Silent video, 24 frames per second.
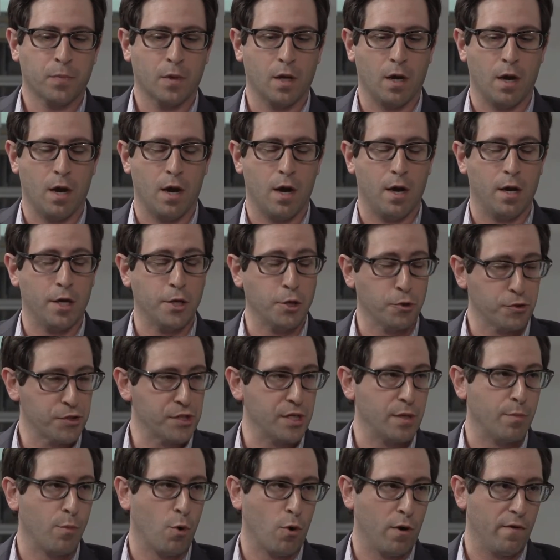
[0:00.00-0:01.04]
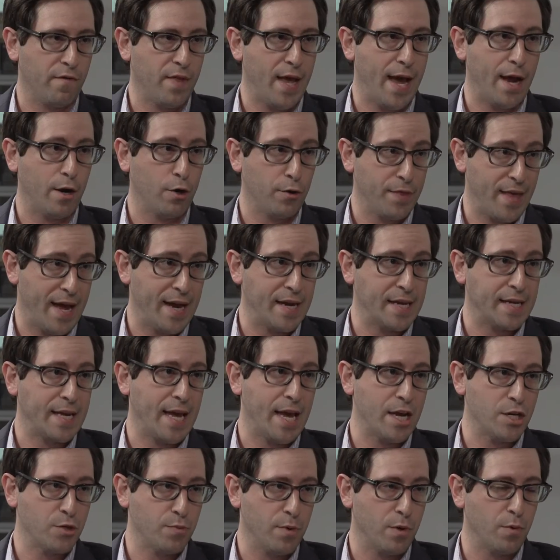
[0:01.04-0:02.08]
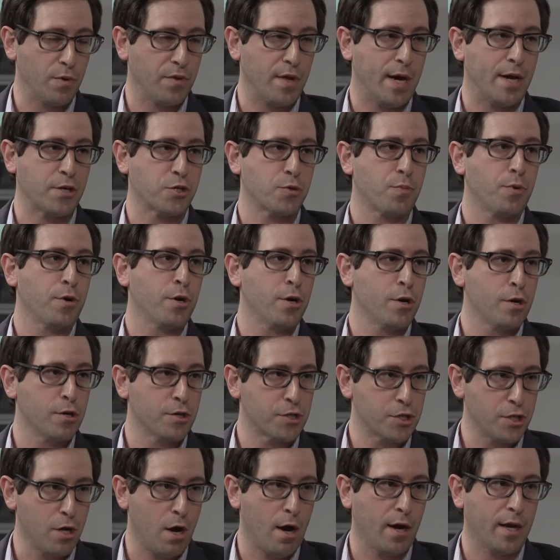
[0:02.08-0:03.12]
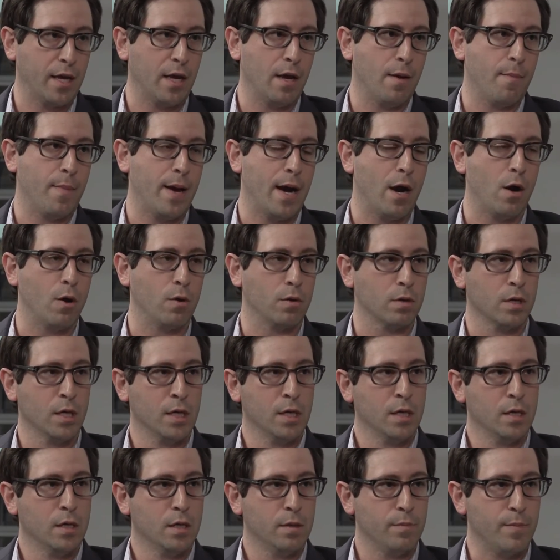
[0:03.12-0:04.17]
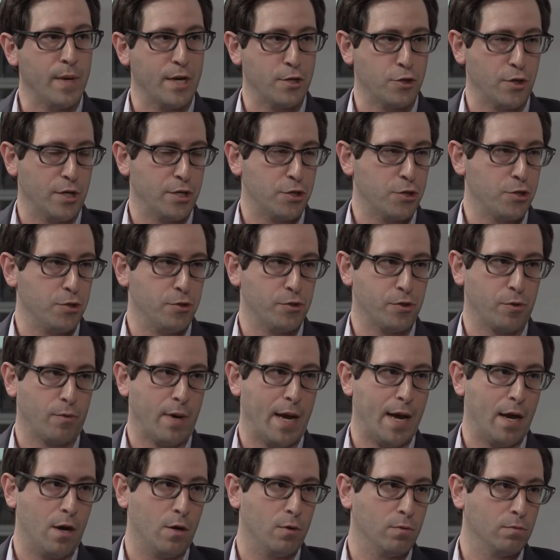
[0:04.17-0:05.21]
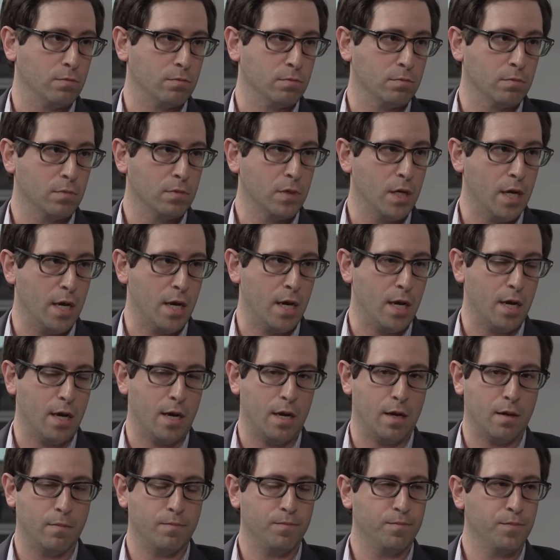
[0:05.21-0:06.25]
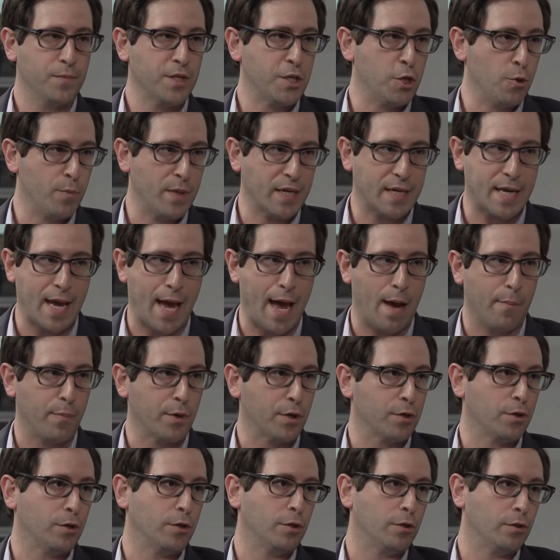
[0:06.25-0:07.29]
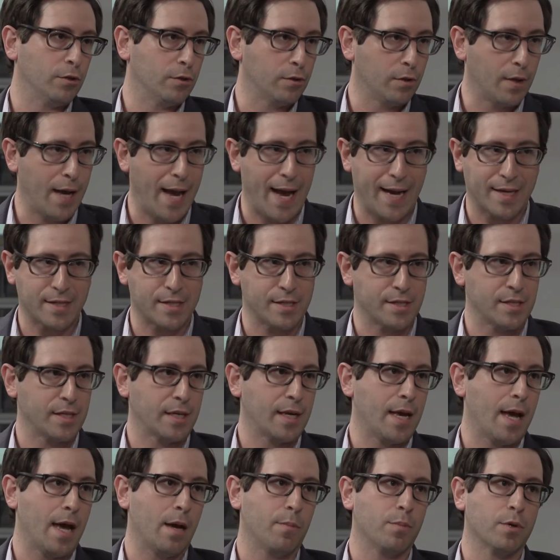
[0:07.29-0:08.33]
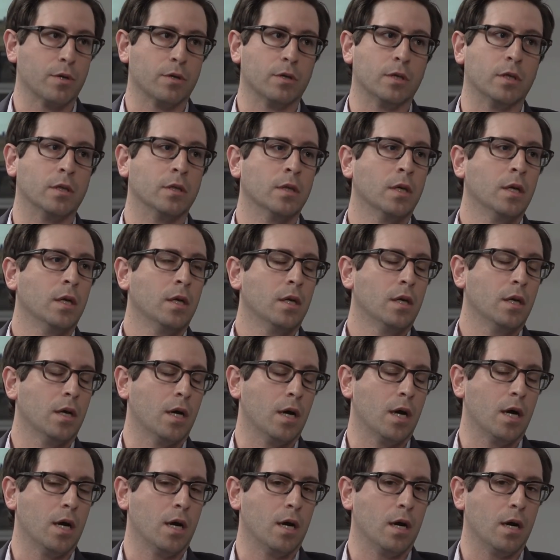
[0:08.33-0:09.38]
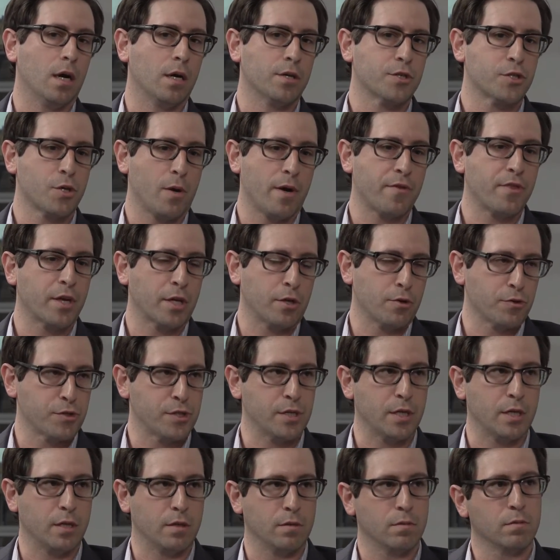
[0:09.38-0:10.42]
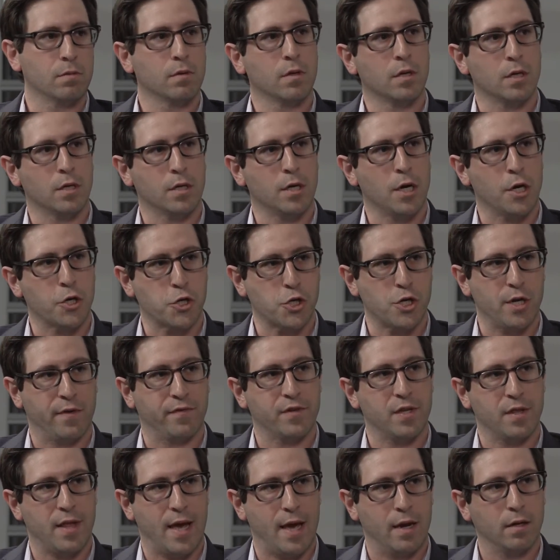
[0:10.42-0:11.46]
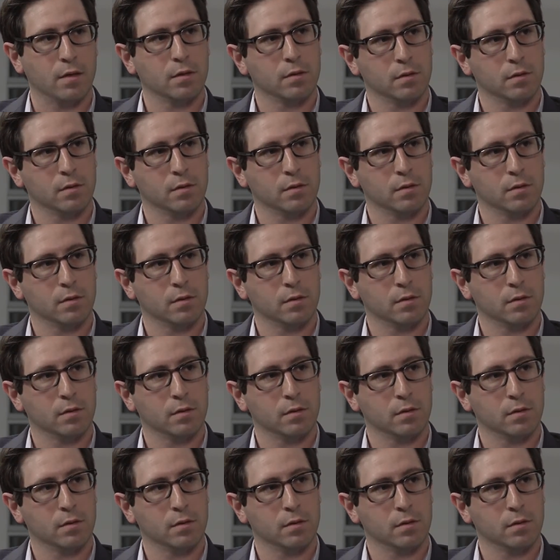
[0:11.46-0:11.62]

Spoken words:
you'll see more of that engagement with entrepreneurs, talking about major issues around human capital, access to capital. So I think you'll see a shift to that.